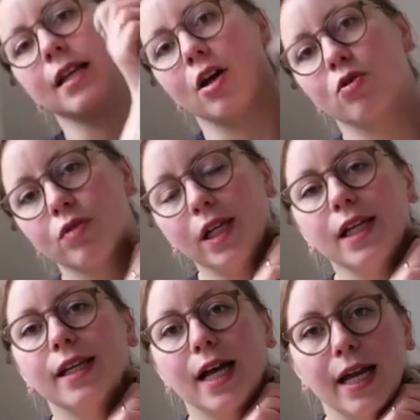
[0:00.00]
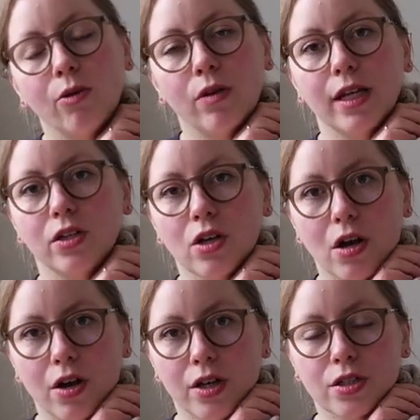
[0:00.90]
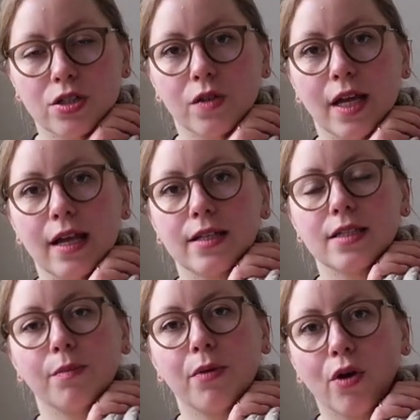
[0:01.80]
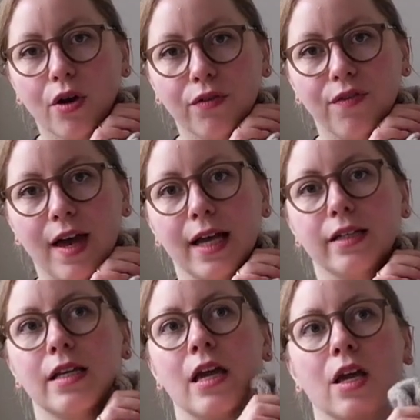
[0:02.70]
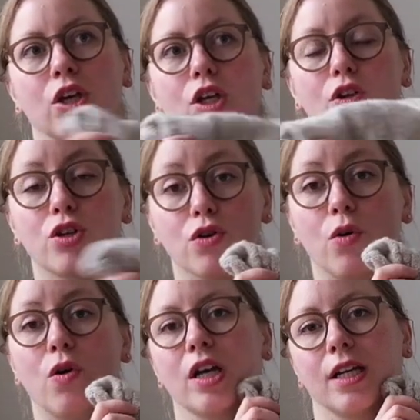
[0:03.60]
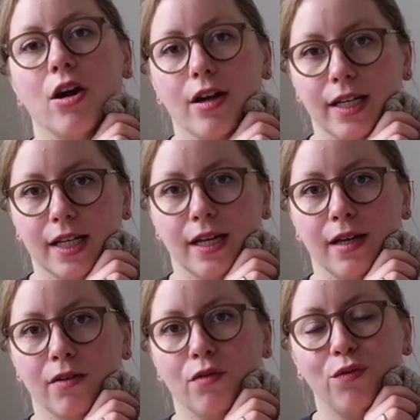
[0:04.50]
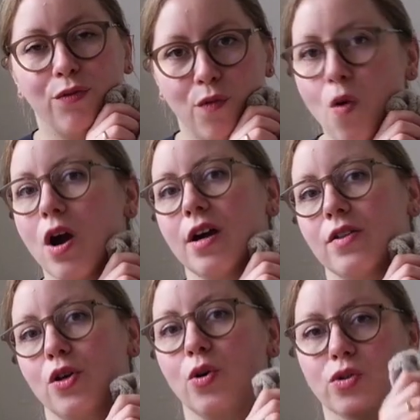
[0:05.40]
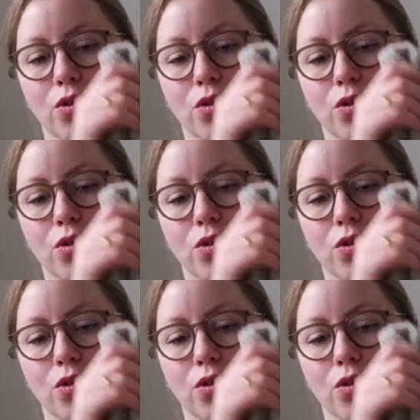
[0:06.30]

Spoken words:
a really lightweight yarn, so that it's the perfect, you know, throw-on cardigan for those